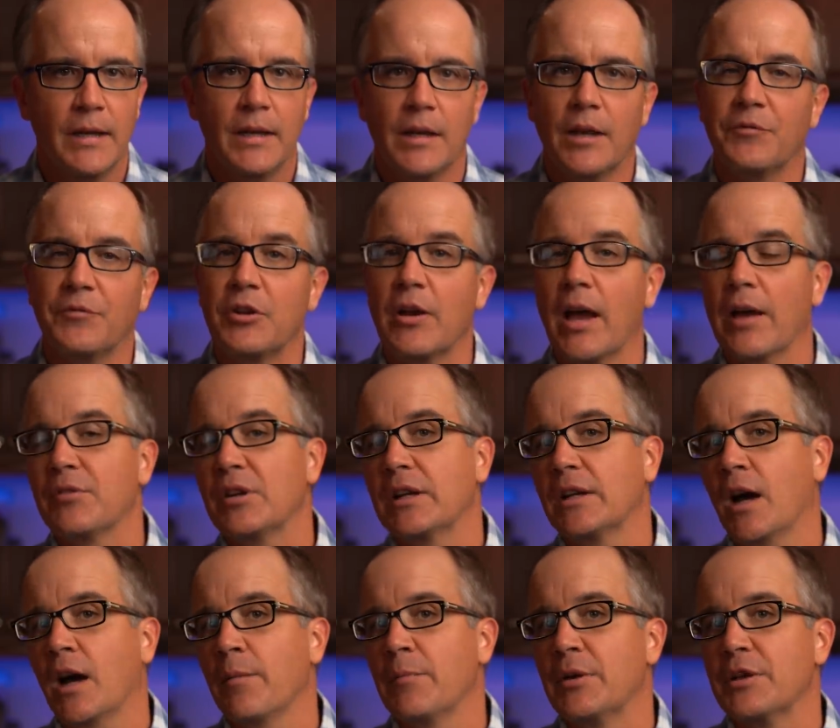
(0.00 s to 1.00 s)
If you have any
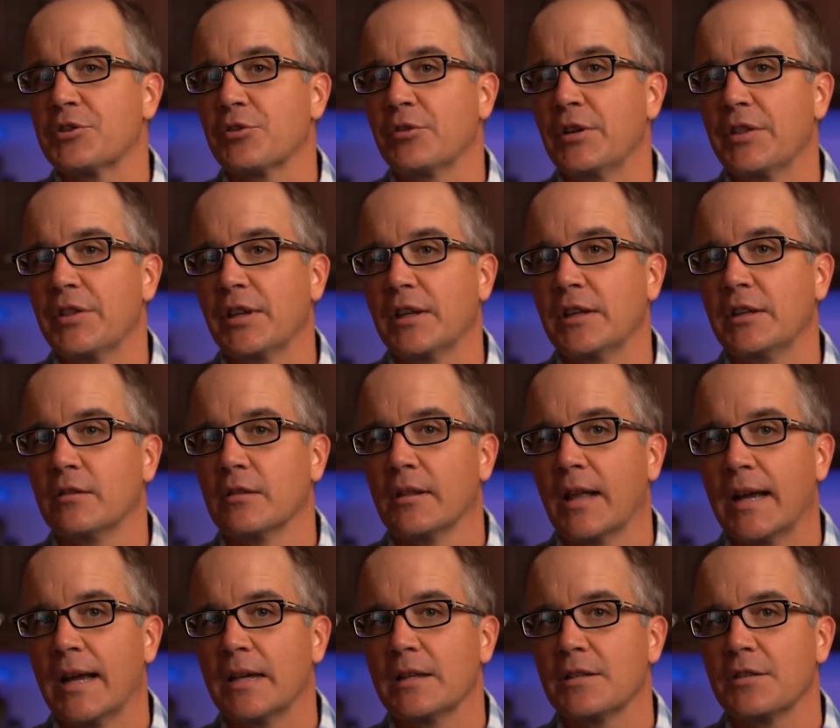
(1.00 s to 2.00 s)
comments or anything you'd
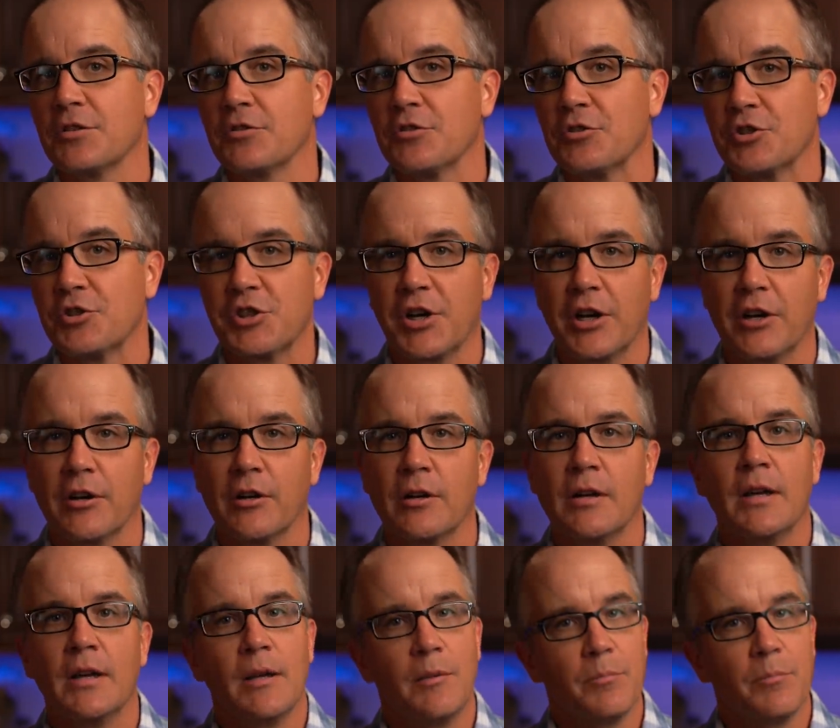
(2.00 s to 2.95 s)
like to share,